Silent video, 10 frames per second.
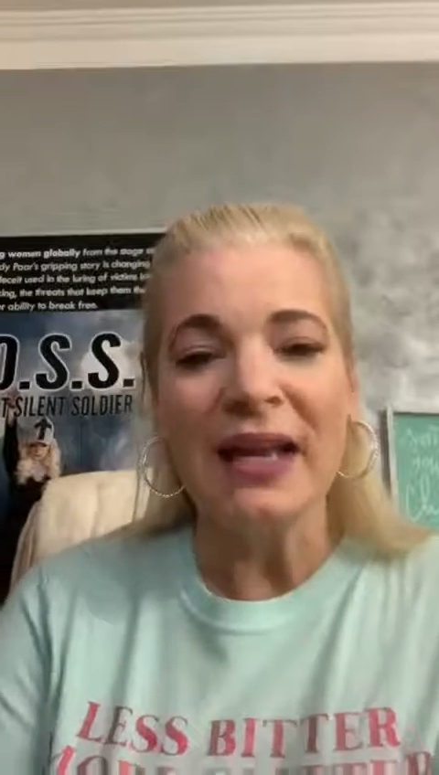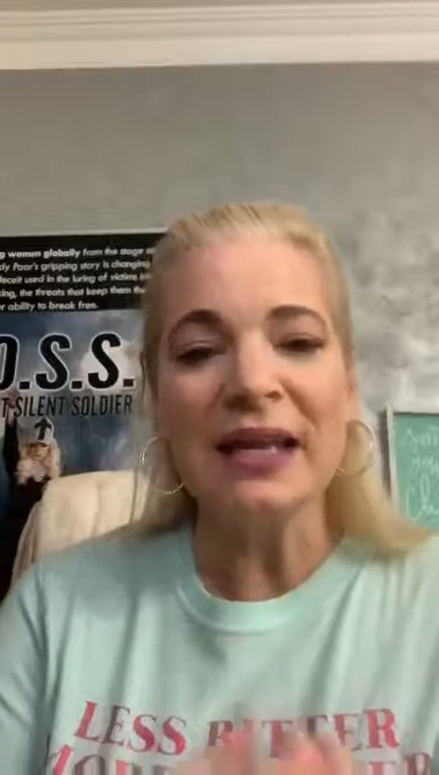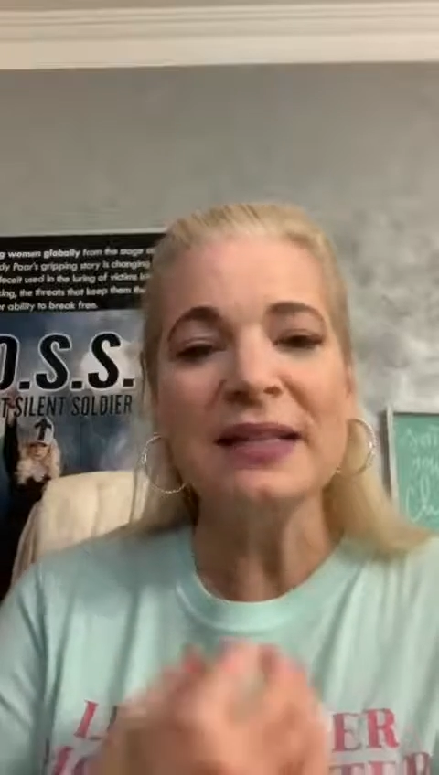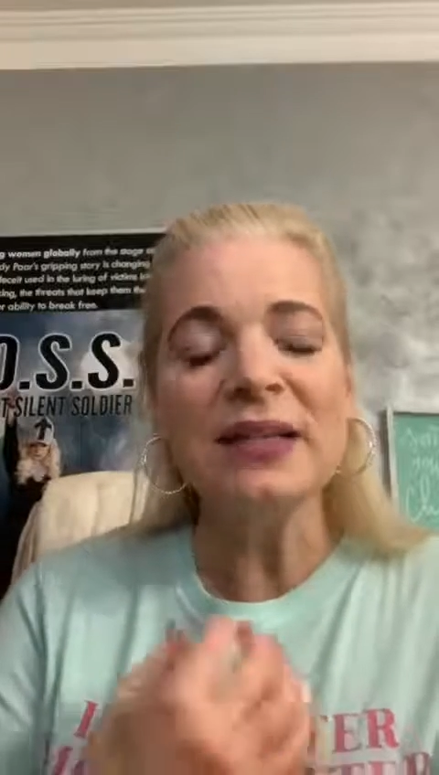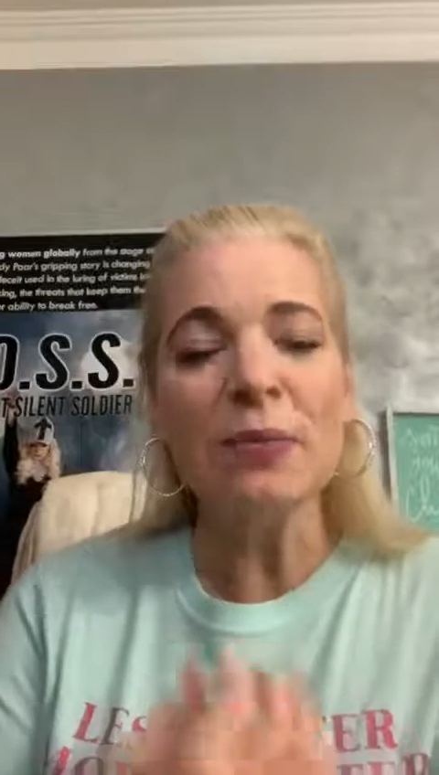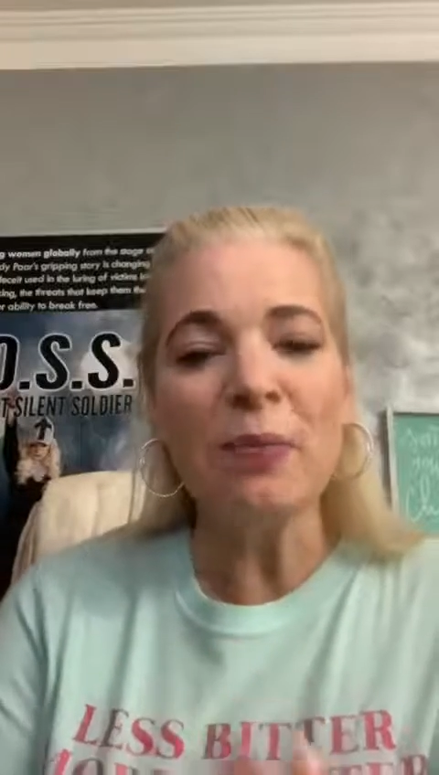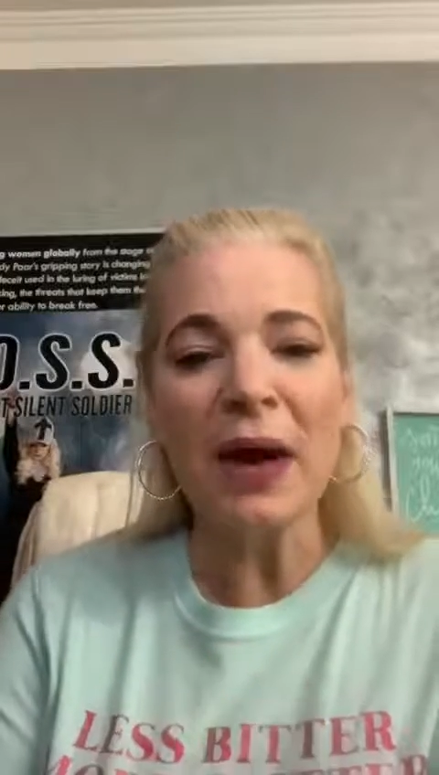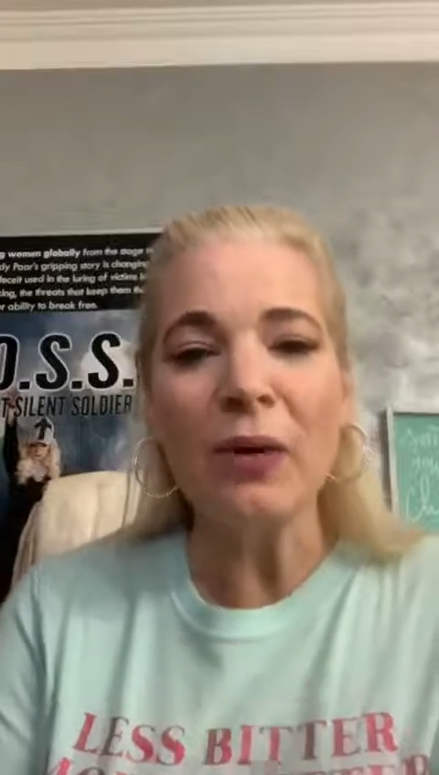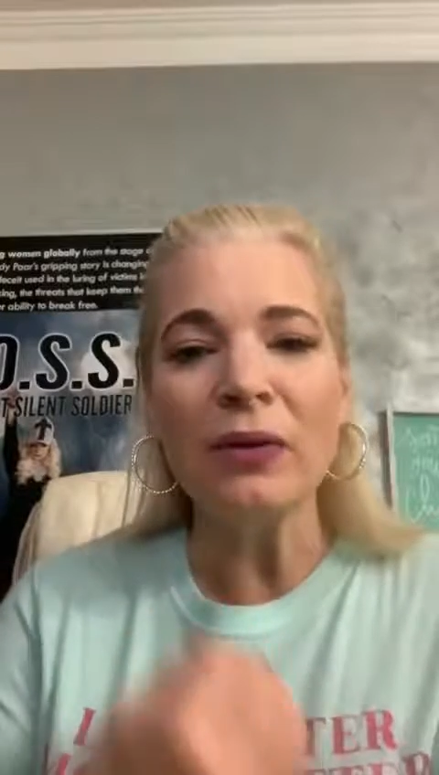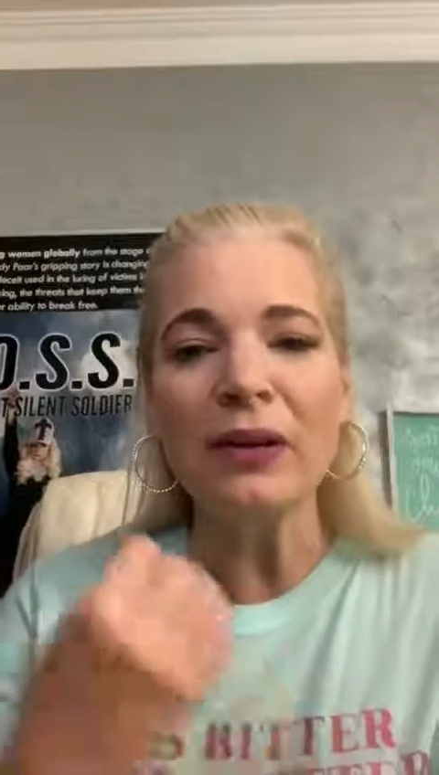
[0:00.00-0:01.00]
It's
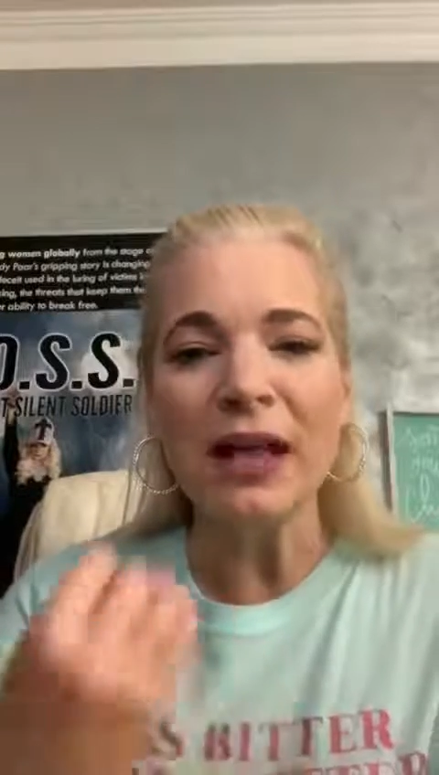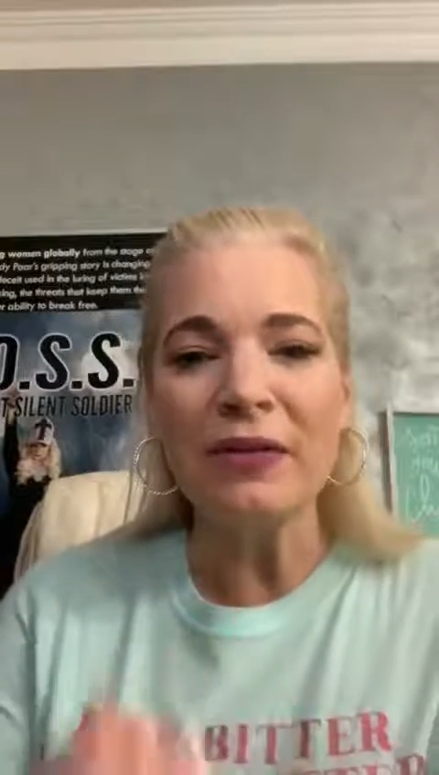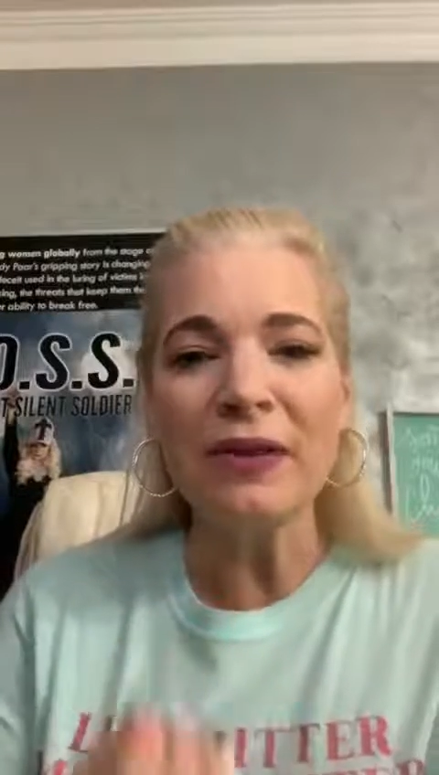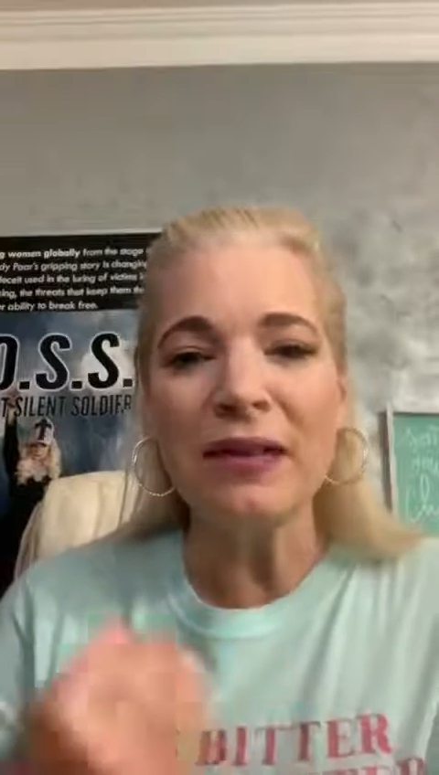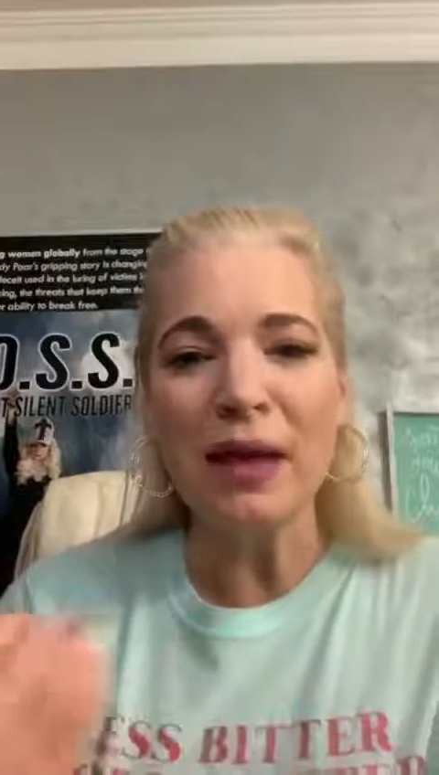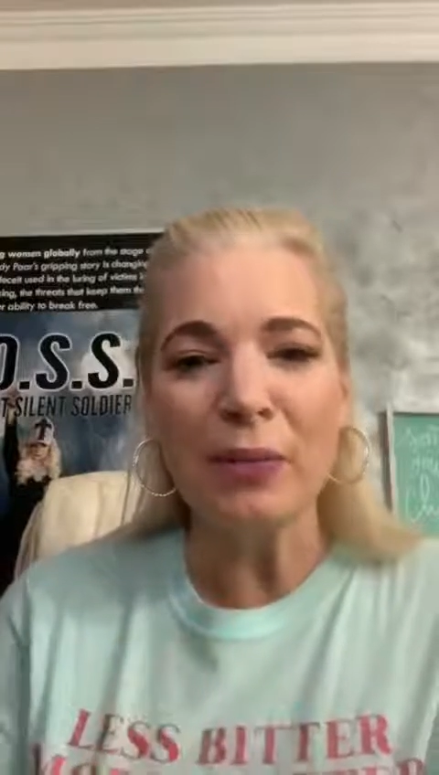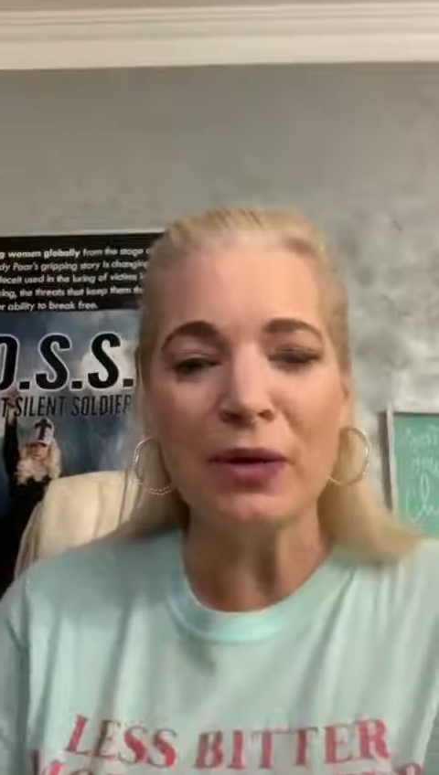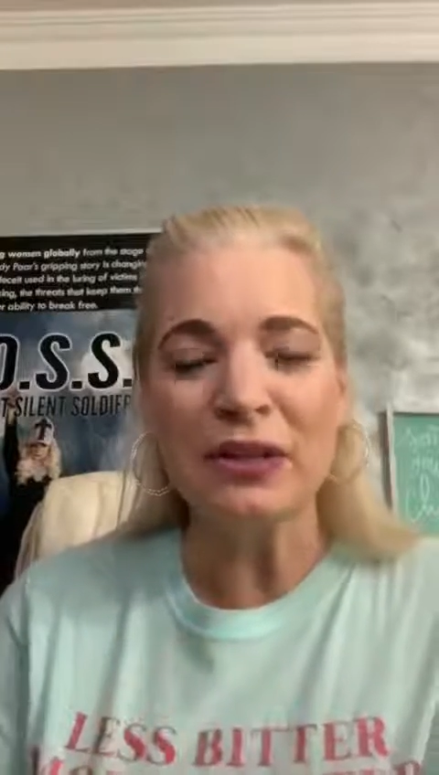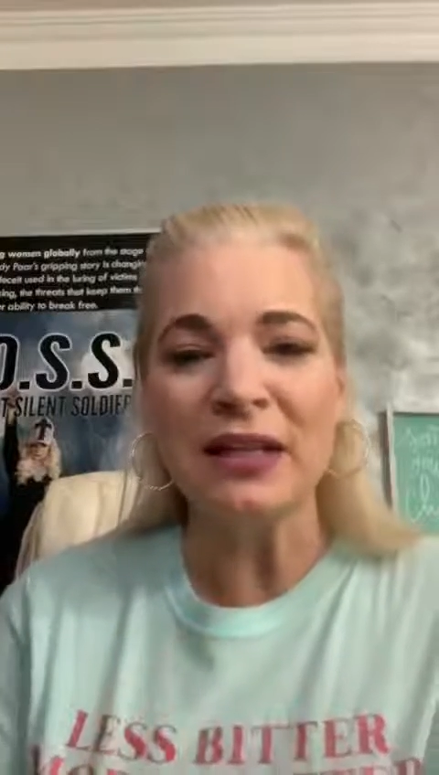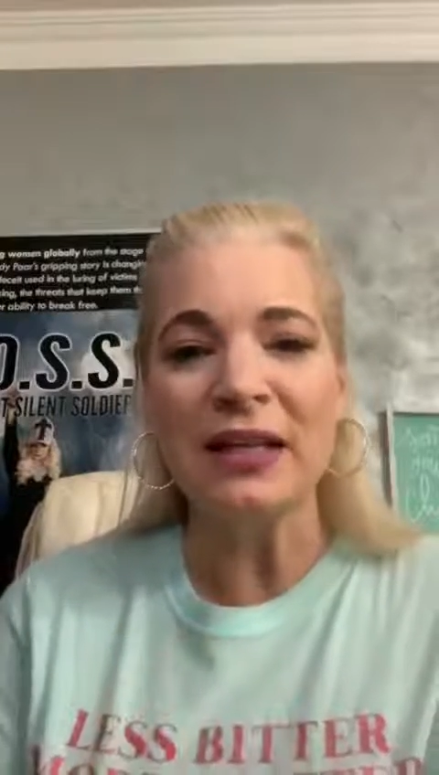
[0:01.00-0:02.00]
about loving that
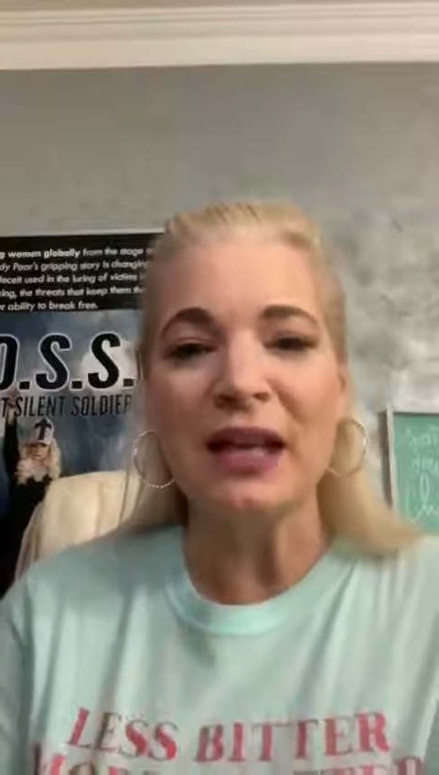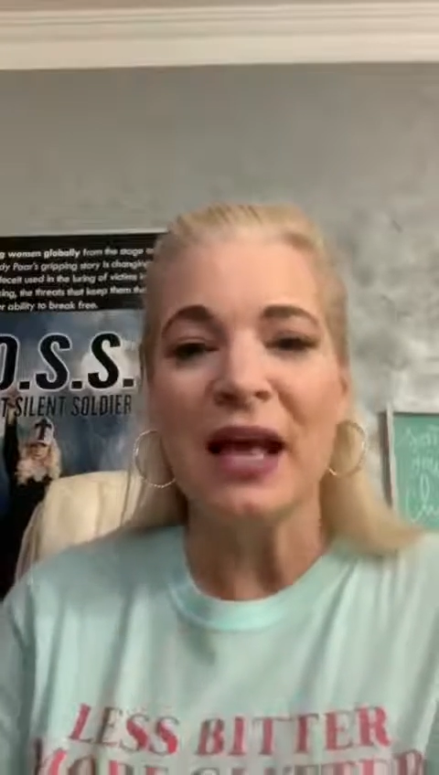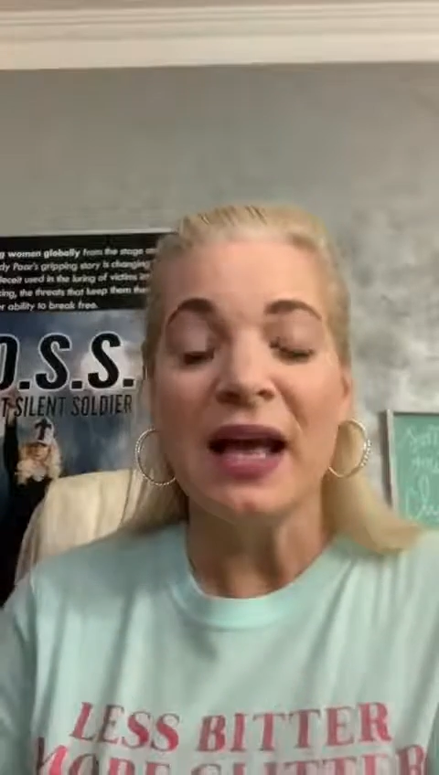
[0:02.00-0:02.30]
person